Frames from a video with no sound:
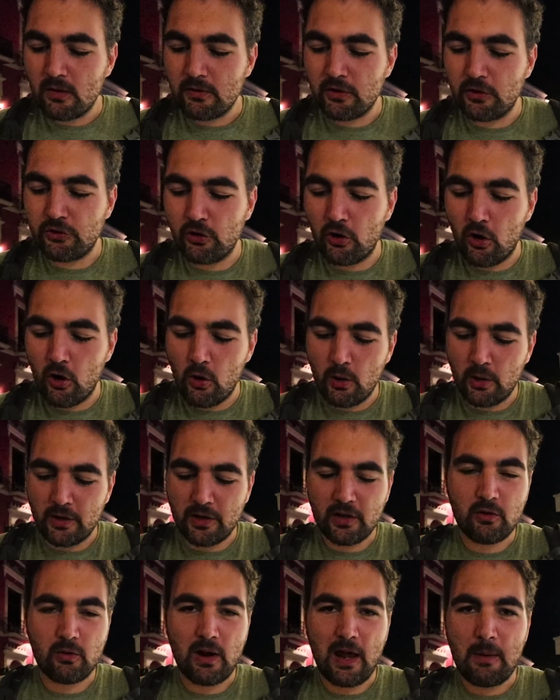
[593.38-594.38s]
The dough or
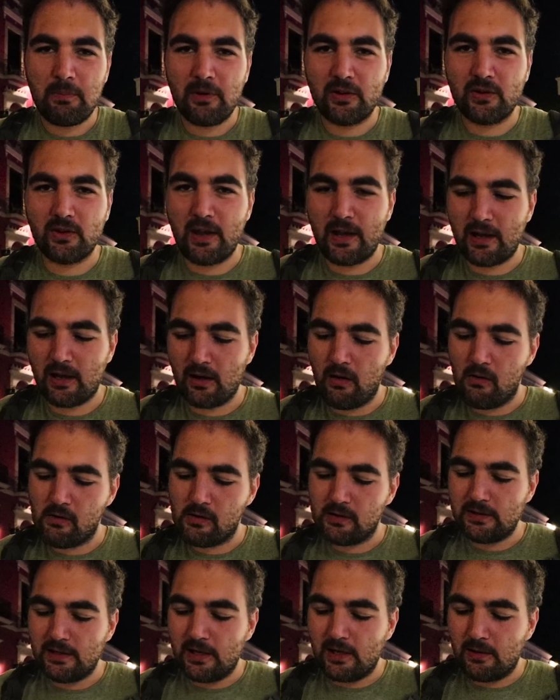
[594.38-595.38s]
the crepe is like a
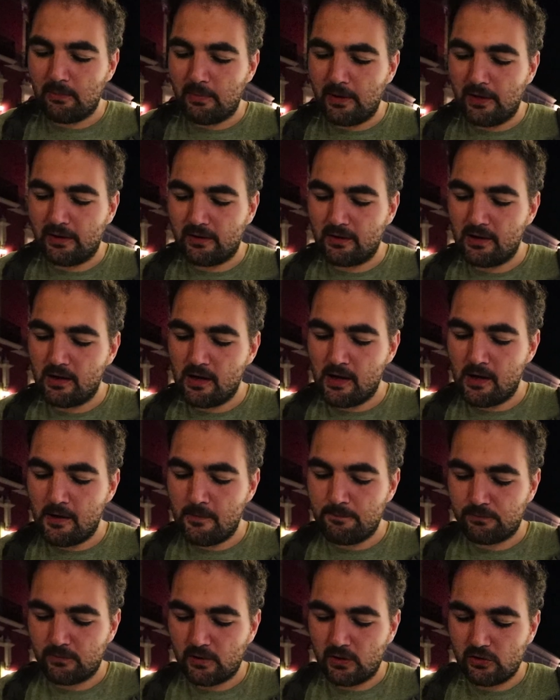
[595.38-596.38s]
little bit
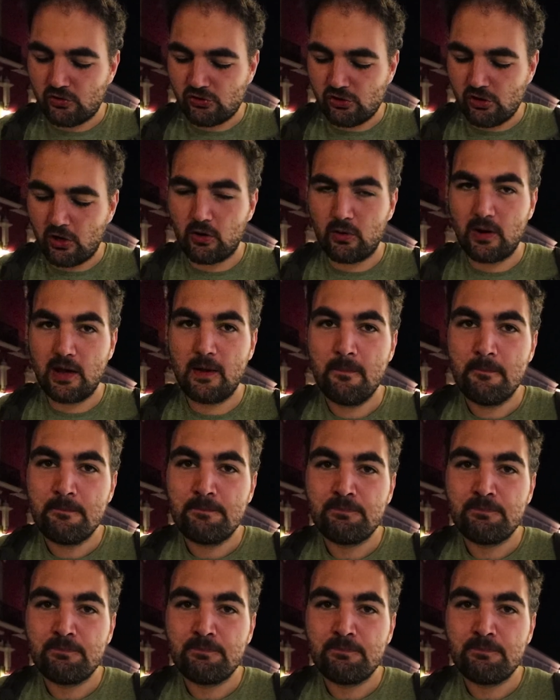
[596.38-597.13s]
sugary,